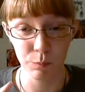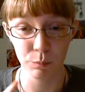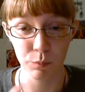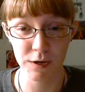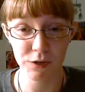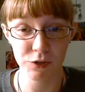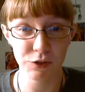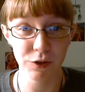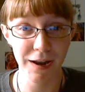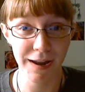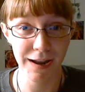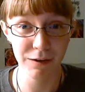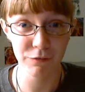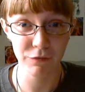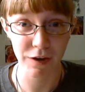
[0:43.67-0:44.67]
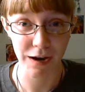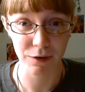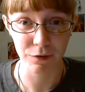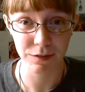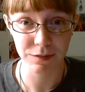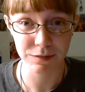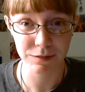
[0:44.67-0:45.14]
Pretty sure I had a
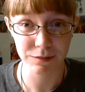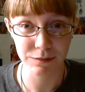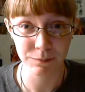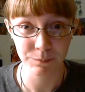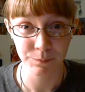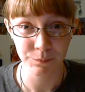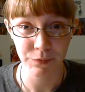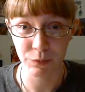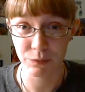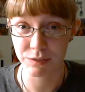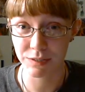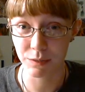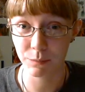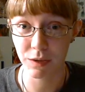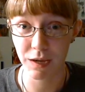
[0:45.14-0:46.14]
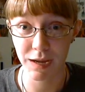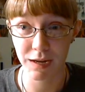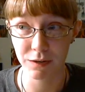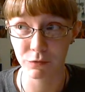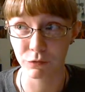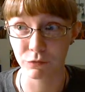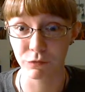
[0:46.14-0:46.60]
virus. There was some
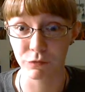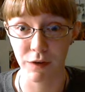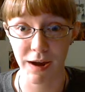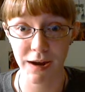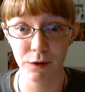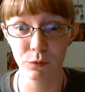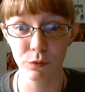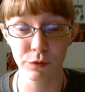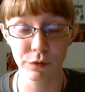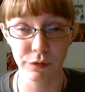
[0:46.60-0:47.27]
kind of viral